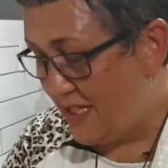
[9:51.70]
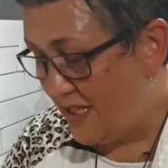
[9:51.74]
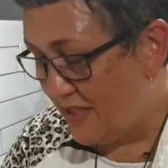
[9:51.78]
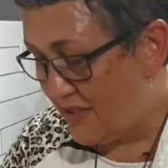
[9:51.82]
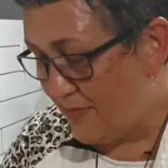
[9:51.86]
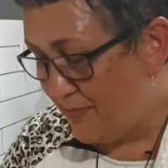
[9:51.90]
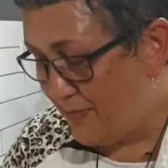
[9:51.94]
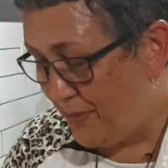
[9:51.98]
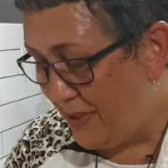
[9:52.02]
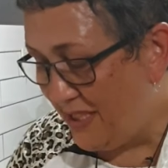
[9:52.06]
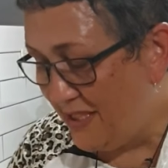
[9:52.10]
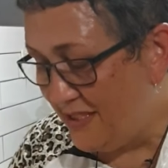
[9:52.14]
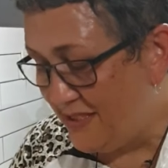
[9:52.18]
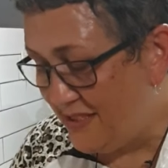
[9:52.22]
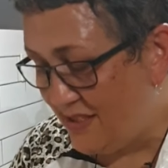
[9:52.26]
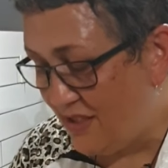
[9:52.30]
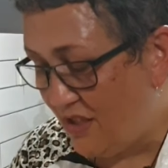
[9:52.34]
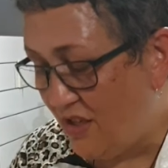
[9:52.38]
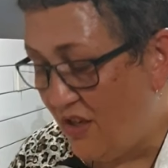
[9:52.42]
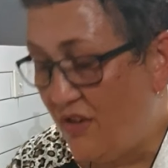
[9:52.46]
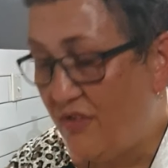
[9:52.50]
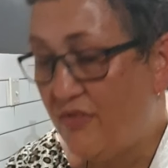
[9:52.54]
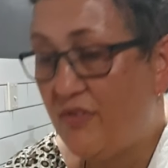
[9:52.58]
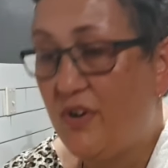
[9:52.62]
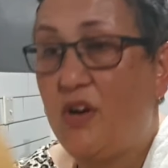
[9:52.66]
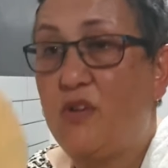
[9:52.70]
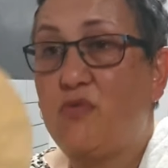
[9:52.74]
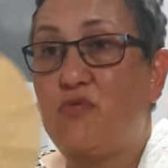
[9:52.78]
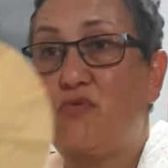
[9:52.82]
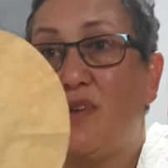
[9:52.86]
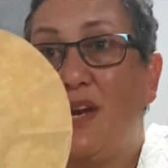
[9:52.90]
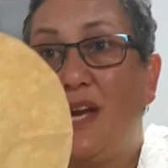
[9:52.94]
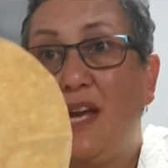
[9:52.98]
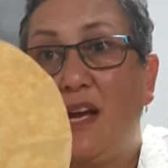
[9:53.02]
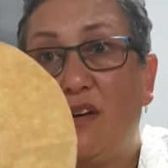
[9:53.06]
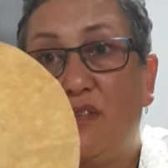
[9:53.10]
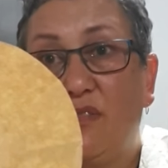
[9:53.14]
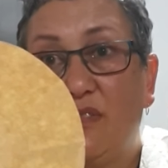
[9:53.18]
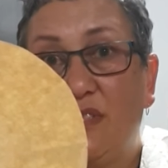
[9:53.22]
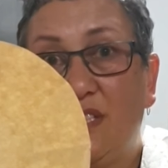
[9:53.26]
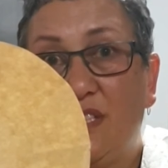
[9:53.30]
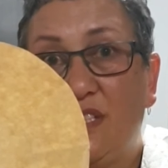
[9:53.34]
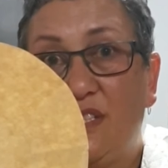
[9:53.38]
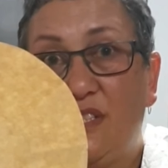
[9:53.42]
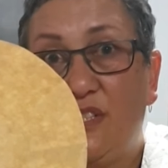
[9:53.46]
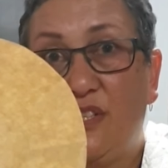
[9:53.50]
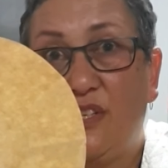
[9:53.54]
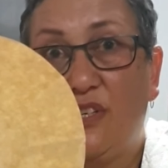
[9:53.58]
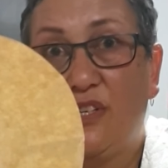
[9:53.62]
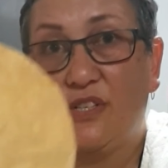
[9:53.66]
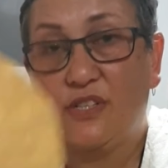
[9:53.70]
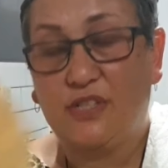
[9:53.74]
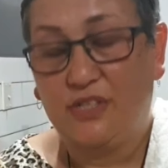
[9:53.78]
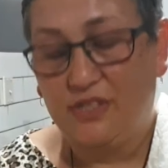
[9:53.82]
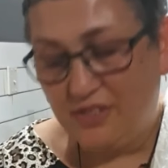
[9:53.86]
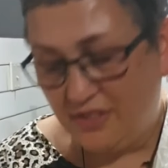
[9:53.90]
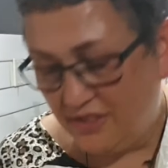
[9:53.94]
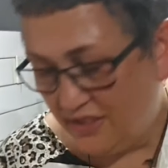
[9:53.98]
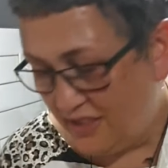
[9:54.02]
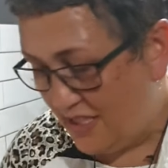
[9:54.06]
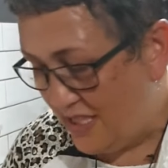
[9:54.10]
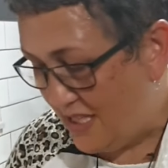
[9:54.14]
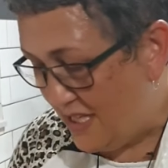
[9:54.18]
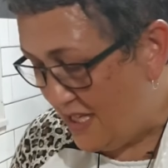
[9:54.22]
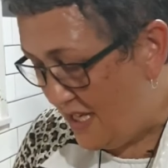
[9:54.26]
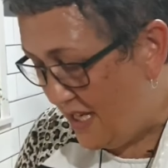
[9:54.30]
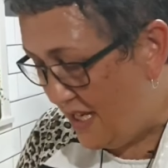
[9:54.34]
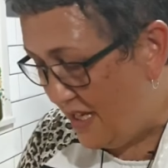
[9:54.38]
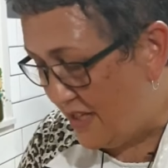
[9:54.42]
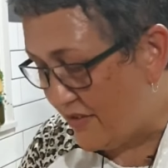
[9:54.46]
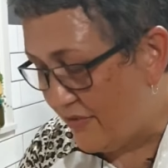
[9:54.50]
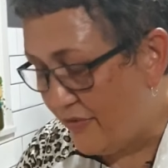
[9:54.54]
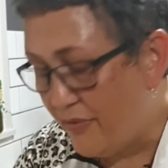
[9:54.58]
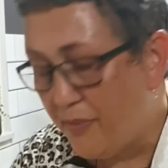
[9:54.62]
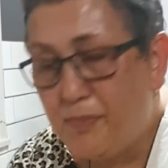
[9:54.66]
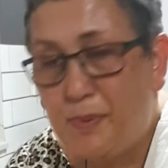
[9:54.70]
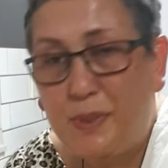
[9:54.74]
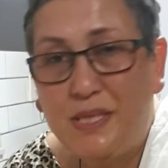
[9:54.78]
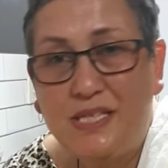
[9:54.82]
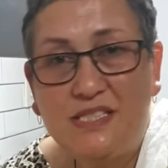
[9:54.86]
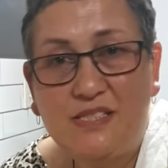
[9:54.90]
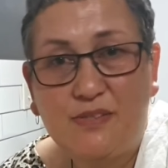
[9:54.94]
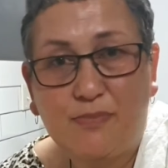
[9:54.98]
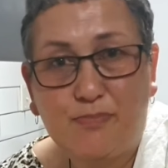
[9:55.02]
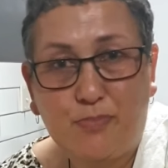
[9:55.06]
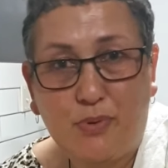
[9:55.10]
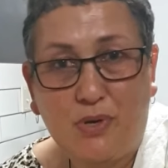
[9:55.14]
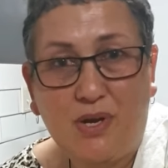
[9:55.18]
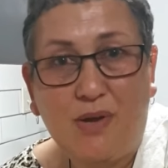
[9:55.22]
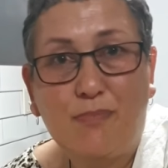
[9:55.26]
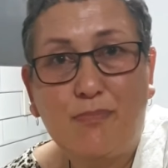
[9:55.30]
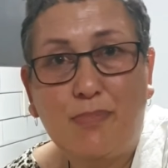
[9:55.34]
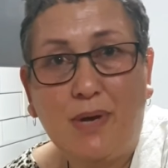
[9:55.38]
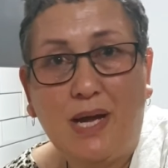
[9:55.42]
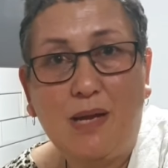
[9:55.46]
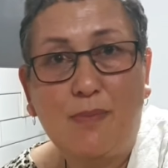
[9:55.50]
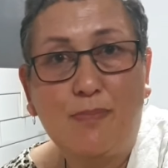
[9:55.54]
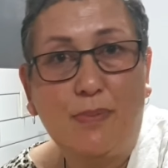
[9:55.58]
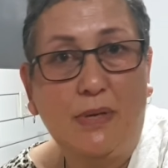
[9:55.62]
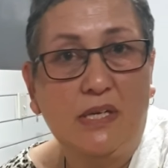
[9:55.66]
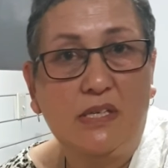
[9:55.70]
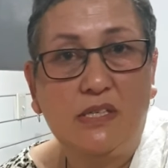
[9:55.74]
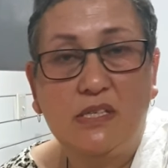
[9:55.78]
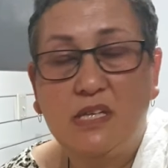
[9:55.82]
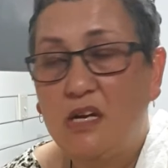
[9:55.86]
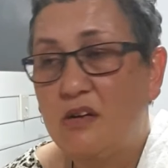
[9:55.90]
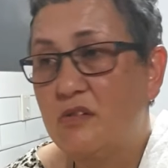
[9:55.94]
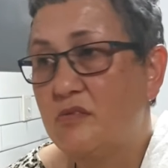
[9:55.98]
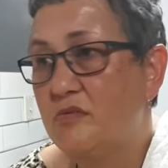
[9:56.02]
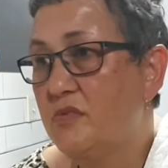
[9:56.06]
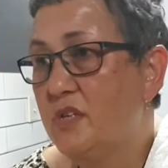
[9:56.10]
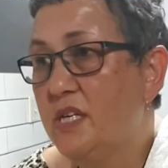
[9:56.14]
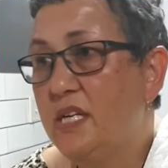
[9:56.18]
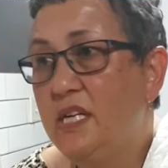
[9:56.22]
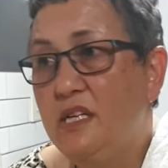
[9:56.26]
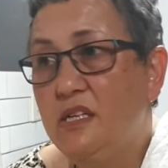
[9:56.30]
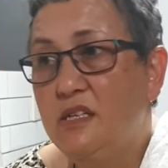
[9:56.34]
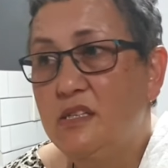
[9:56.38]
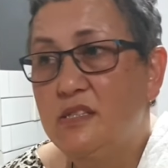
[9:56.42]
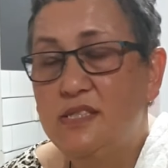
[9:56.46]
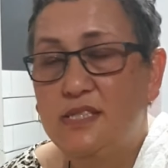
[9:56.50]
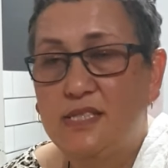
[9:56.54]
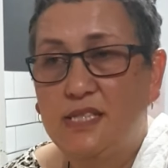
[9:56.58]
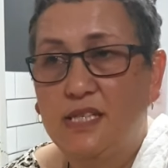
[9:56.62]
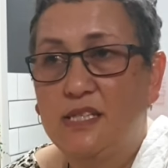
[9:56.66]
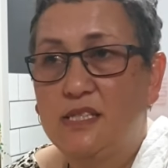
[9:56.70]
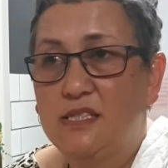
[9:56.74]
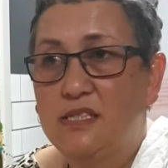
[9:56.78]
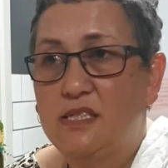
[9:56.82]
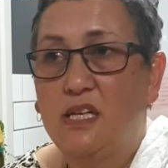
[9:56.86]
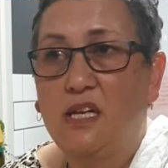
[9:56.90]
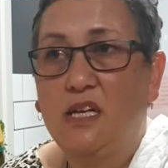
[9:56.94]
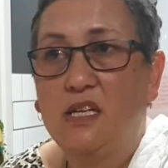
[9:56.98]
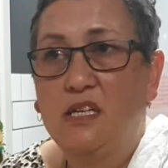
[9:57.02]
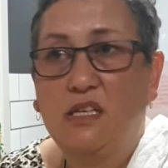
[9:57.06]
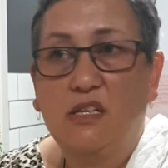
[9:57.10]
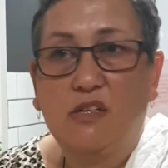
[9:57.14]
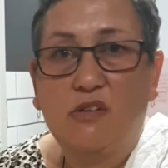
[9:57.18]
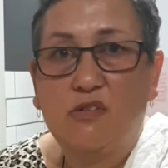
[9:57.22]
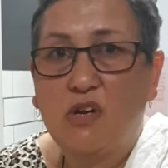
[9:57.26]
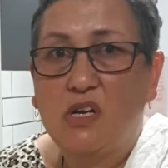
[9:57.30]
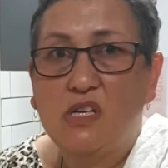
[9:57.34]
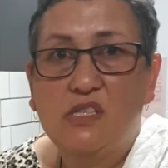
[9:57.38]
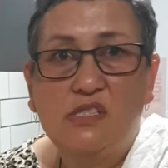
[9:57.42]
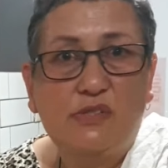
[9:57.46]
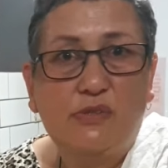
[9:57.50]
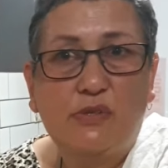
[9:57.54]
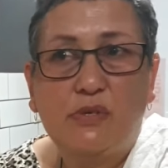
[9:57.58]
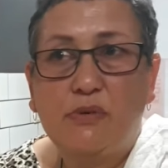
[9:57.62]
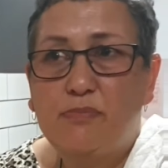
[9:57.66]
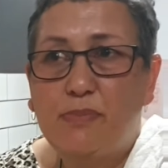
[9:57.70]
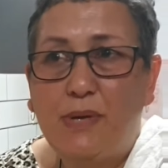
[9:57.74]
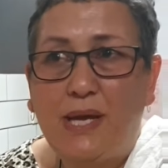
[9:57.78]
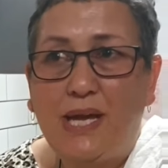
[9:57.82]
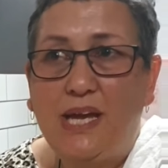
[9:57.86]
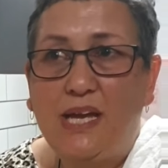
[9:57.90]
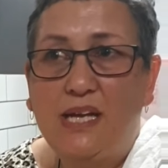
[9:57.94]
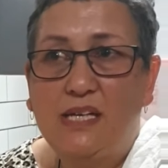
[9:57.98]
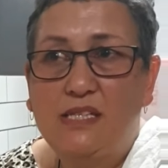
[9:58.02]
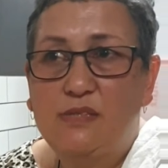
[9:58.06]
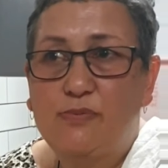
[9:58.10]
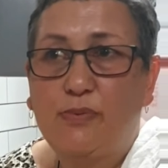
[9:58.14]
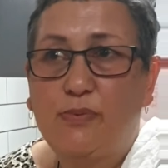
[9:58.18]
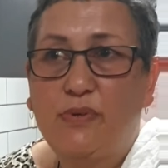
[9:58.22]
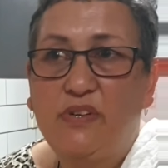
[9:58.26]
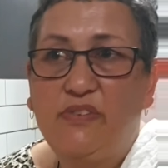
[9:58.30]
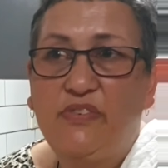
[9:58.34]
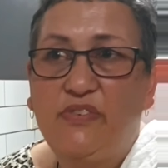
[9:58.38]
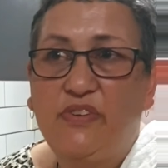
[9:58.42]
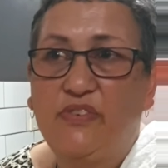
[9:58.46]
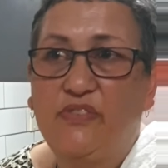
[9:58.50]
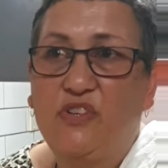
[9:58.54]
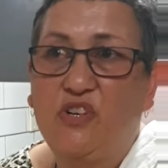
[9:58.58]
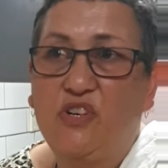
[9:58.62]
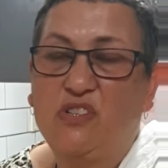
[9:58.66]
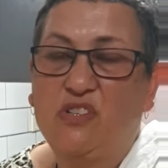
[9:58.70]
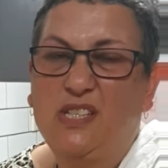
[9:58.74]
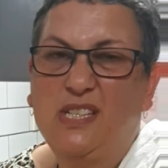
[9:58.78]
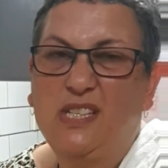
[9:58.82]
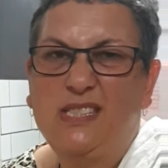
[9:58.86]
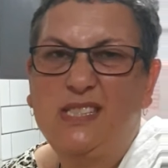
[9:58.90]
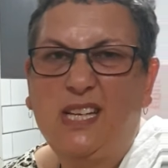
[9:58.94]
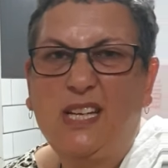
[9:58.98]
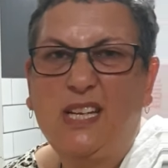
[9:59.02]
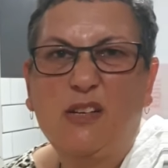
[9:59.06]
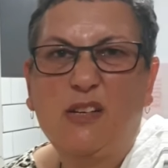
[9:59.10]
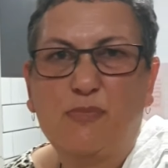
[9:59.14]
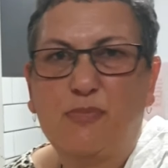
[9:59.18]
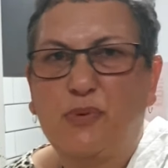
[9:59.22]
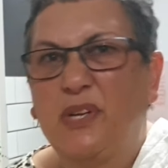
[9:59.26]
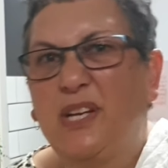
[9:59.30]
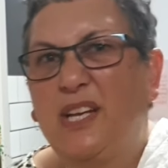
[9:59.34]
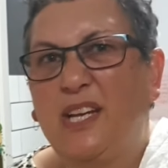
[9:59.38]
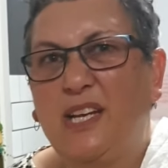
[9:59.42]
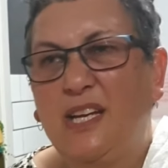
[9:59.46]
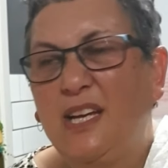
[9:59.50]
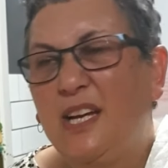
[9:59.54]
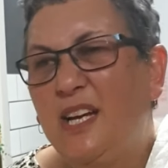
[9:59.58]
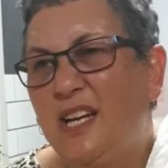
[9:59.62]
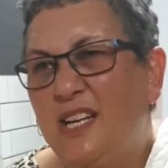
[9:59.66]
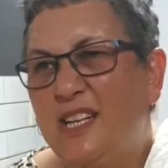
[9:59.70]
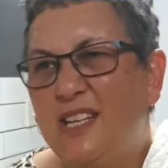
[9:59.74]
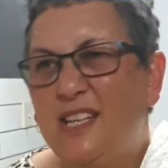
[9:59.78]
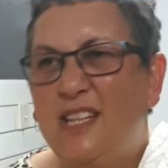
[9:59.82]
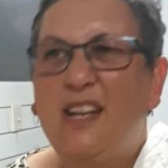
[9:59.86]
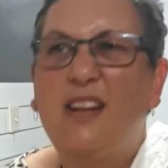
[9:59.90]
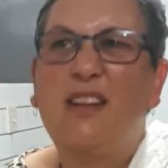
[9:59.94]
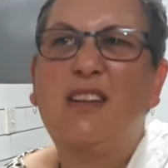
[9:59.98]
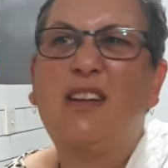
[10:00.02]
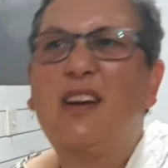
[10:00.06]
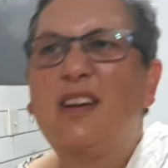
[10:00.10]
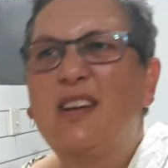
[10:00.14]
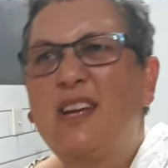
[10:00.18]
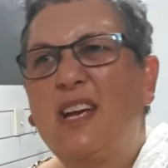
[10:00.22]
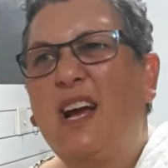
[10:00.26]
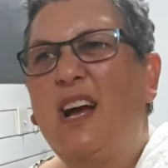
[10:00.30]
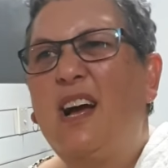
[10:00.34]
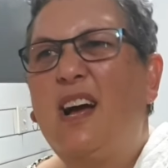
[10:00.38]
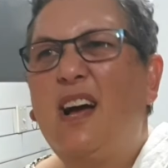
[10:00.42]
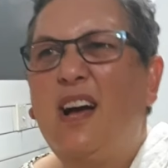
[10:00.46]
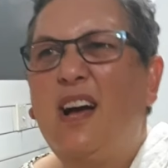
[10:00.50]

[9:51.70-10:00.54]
out a piece of a round circle out of a piece of brown paper. Now reuse things like your grocery bags, whatever you've got, because they look pretty, you know, like